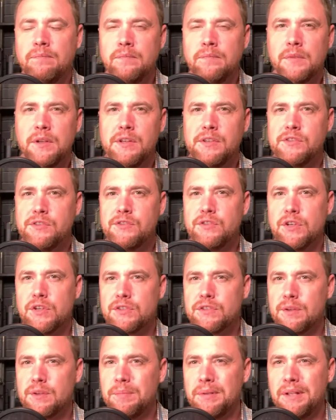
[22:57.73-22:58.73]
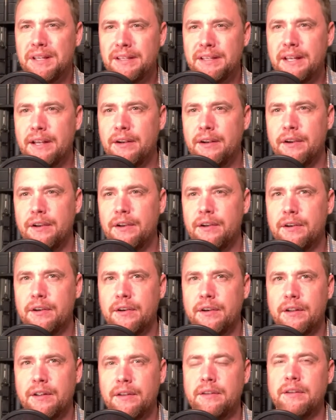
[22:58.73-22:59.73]
is just a plate carrier
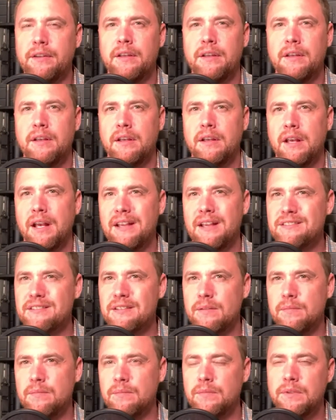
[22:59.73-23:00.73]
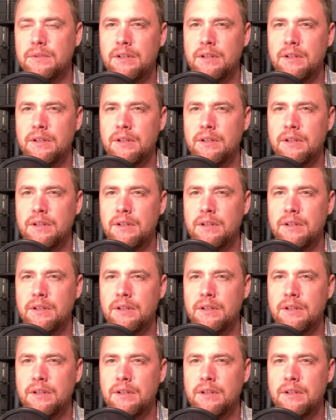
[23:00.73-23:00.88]
and has some,